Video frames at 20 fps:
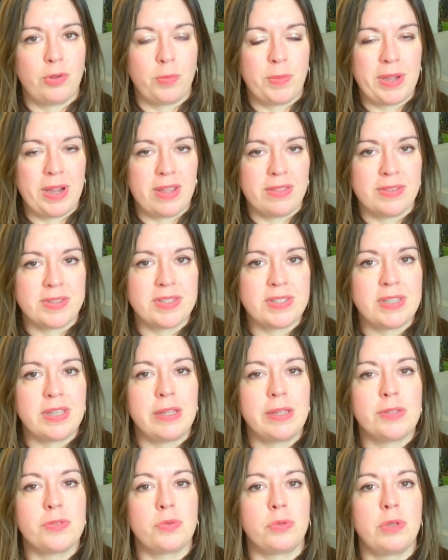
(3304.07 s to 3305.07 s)
the
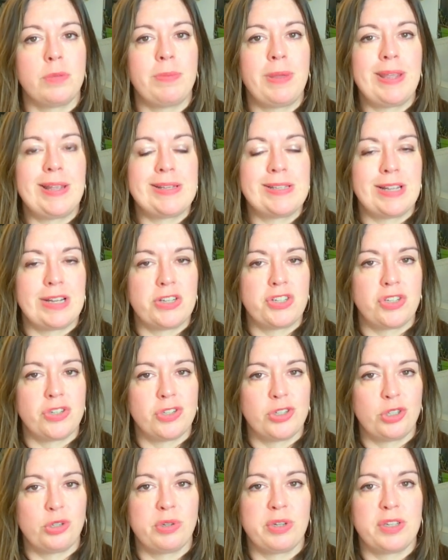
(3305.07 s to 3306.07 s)
scenes, really pay
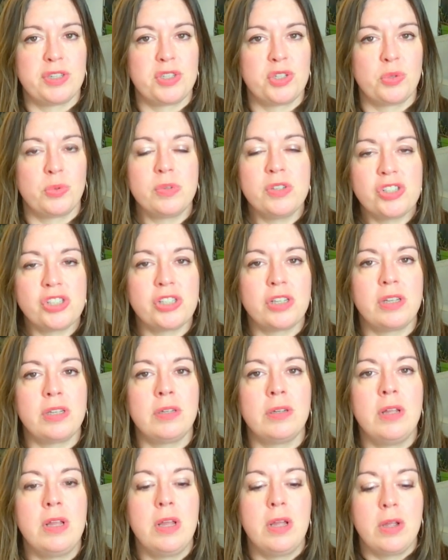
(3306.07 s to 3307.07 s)
attention to your
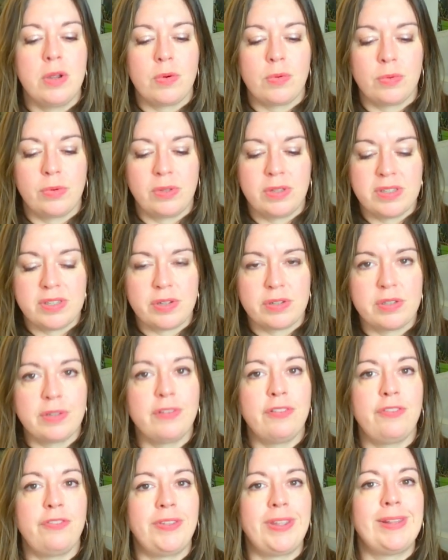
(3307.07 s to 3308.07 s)
intuition, really start
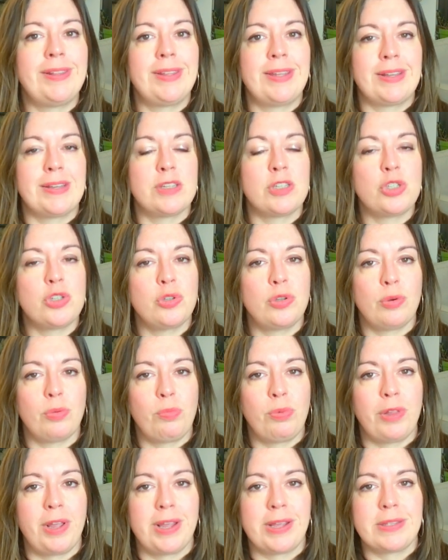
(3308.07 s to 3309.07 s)
to feel into your
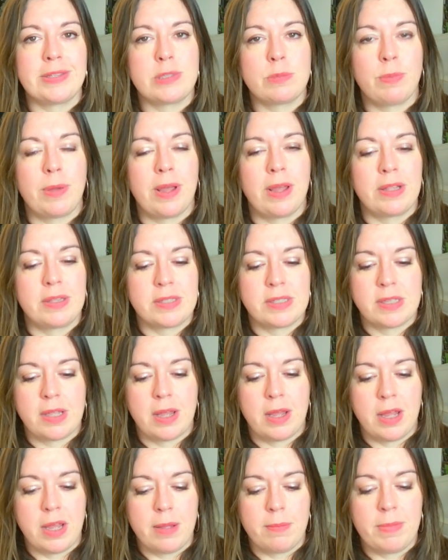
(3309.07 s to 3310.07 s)
blind spots,
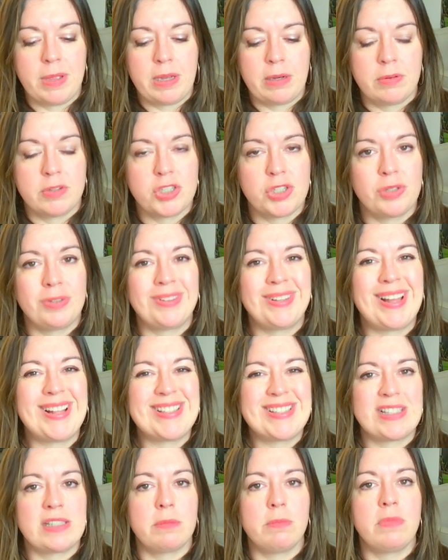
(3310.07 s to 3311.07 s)
and to
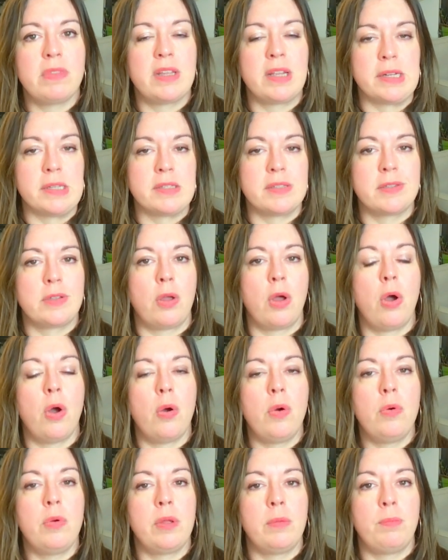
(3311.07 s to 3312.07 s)
let some things
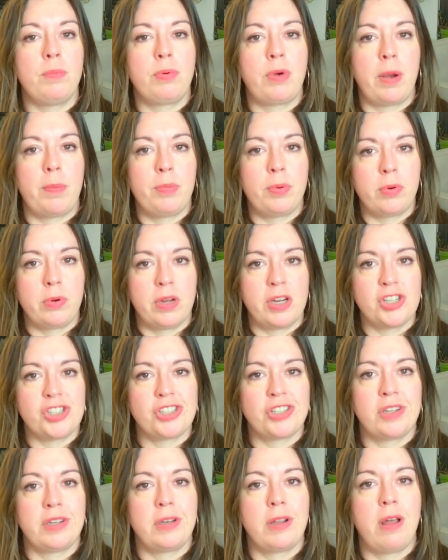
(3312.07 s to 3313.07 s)
go in
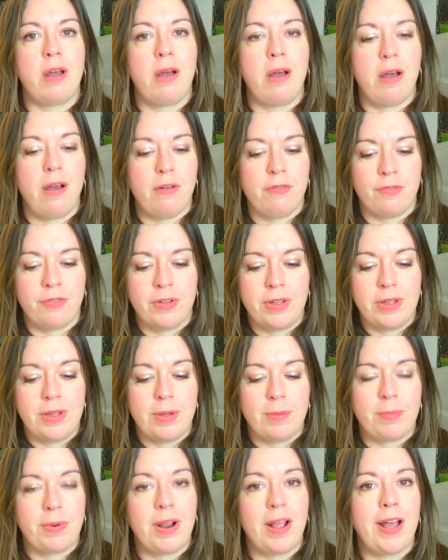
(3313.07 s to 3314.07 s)
preparation of
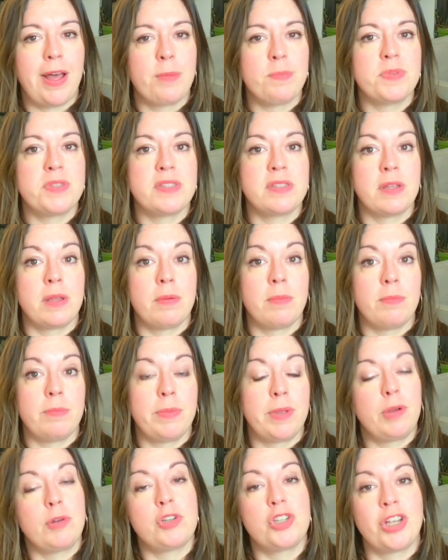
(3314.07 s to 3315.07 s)
perhaps some
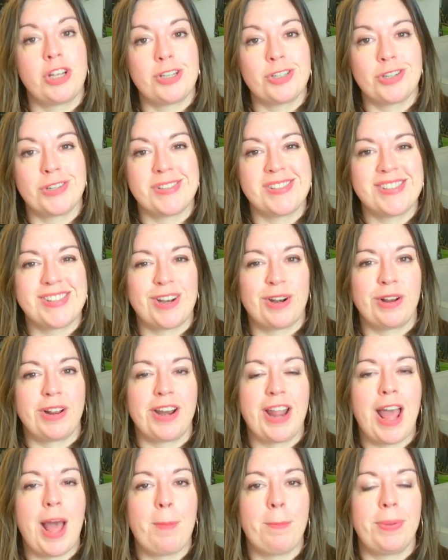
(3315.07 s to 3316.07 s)
bigger changes that are
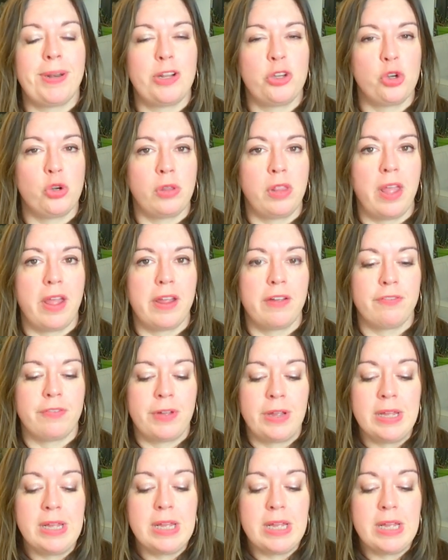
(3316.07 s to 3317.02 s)
going to happen in your life.